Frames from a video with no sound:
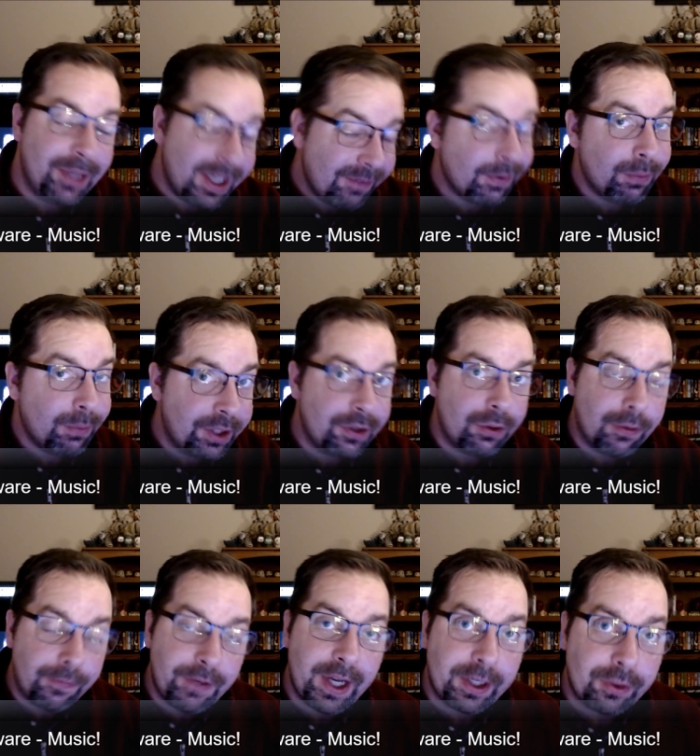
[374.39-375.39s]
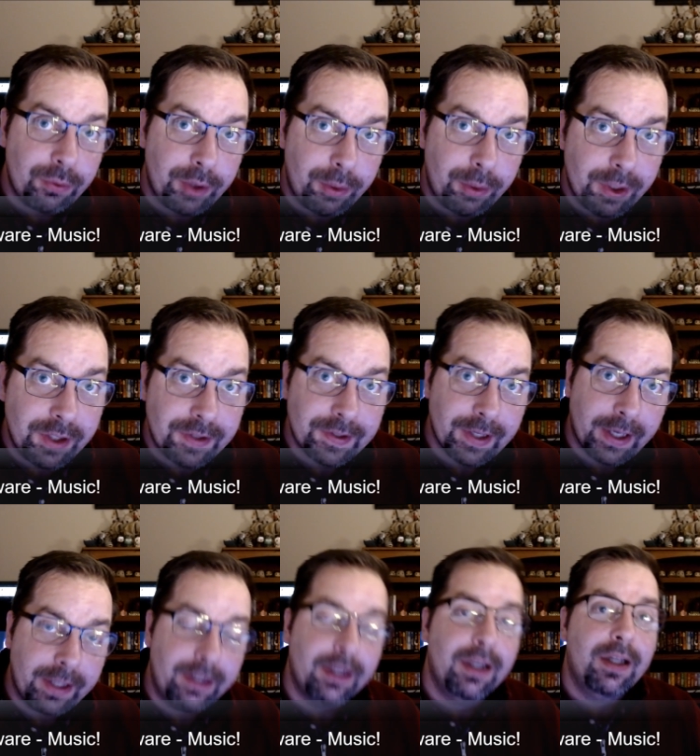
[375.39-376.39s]
even when you do a factory
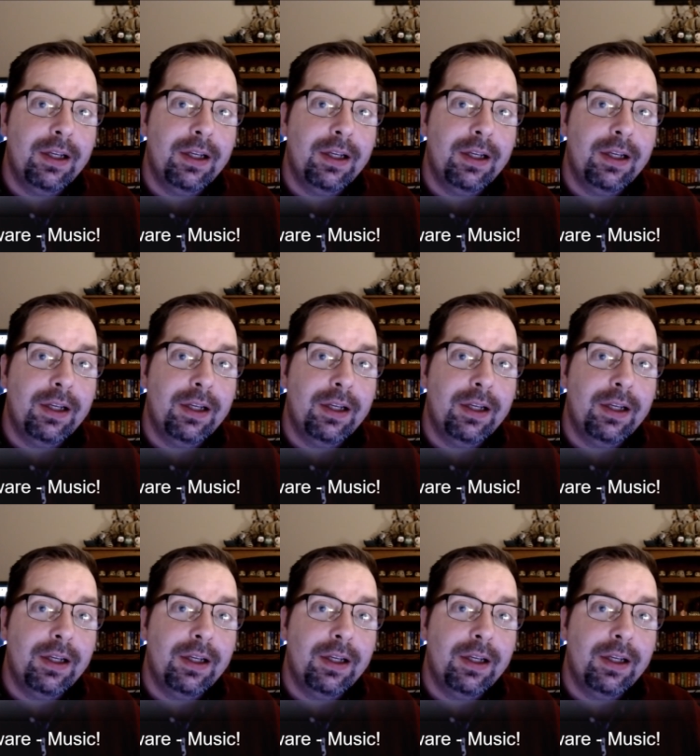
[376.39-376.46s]
reset.